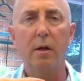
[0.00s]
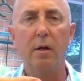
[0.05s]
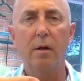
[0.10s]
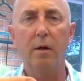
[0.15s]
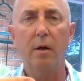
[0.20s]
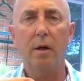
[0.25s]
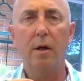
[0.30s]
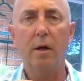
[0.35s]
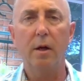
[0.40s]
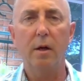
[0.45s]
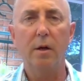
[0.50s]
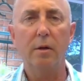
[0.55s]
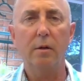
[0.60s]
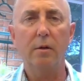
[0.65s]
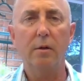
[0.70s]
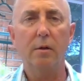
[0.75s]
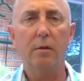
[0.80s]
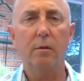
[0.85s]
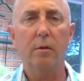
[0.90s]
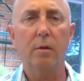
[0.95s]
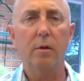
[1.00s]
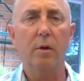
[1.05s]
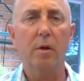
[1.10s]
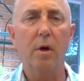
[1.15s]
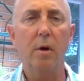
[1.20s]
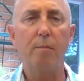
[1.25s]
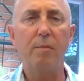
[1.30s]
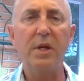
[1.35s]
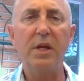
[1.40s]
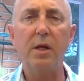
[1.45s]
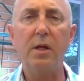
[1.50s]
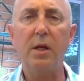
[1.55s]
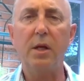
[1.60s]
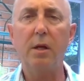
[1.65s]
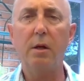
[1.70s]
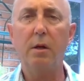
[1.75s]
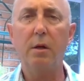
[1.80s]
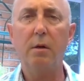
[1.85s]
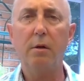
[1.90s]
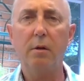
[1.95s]
A bead
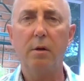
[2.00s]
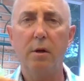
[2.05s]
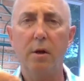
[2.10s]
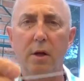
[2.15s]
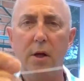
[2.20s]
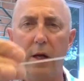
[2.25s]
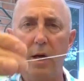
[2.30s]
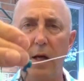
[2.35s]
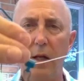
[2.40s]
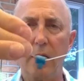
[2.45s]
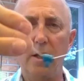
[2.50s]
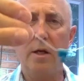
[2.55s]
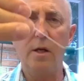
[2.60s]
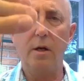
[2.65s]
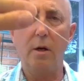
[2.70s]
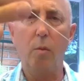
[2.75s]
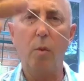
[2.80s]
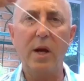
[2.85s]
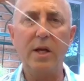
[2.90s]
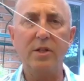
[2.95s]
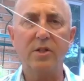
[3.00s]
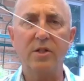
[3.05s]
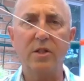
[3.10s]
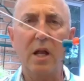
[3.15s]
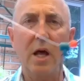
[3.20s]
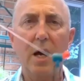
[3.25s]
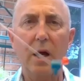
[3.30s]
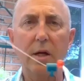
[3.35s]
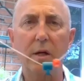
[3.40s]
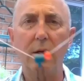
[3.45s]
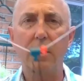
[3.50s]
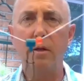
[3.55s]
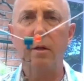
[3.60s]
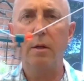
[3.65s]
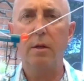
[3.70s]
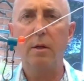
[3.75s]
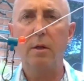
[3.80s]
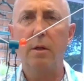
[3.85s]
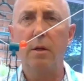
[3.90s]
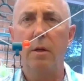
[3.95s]
here, and then a weight slide.
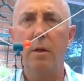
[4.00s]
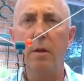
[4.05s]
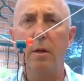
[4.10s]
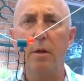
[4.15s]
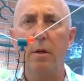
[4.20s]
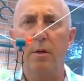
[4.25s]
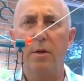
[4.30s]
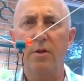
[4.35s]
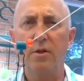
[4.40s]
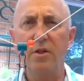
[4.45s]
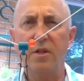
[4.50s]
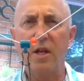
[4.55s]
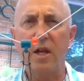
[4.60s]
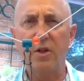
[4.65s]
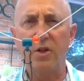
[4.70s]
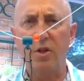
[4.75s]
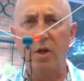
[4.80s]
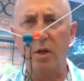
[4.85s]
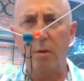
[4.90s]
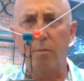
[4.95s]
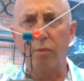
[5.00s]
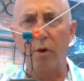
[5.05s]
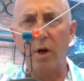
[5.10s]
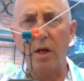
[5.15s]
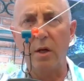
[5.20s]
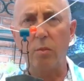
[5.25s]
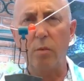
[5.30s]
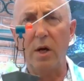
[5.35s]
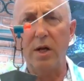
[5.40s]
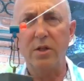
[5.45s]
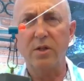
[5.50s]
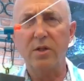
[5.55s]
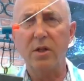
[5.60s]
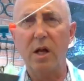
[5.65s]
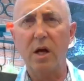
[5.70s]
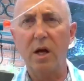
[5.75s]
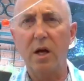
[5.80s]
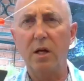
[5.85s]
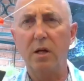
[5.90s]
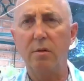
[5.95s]
This is actually a braid weight
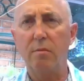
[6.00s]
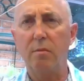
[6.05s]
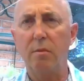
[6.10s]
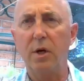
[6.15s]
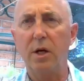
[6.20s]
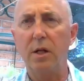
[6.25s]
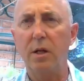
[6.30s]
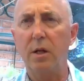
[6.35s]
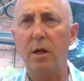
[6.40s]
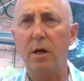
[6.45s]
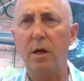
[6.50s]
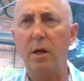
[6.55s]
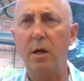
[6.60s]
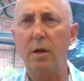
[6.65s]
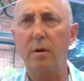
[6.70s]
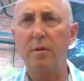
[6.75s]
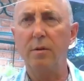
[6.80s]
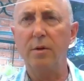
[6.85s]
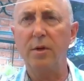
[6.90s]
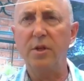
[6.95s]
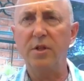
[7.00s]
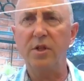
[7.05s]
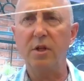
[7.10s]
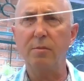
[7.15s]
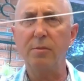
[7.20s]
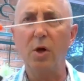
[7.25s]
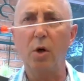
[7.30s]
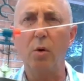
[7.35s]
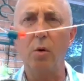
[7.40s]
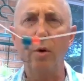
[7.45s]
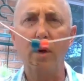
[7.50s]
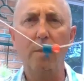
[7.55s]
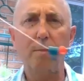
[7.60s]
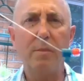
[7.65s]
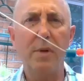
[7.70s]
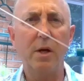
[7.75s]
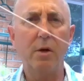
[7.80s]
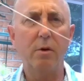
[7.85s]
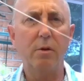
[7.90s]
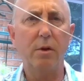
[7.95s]
slide, but they seem to hold up
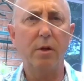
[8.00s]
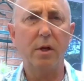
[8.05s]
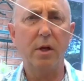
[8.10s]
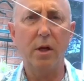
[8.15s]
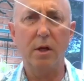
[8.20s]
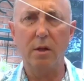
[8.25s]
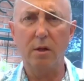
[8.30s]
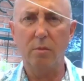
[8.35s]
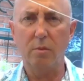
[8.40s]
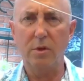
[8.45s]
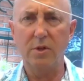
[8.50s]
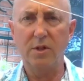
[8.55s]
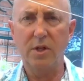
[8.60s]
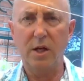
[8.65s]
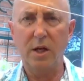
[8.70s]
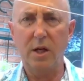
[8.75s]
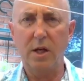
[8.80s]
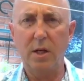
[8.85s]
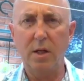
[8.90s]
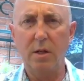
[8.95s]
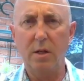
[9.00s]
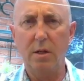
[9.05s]
better than the other ones I had.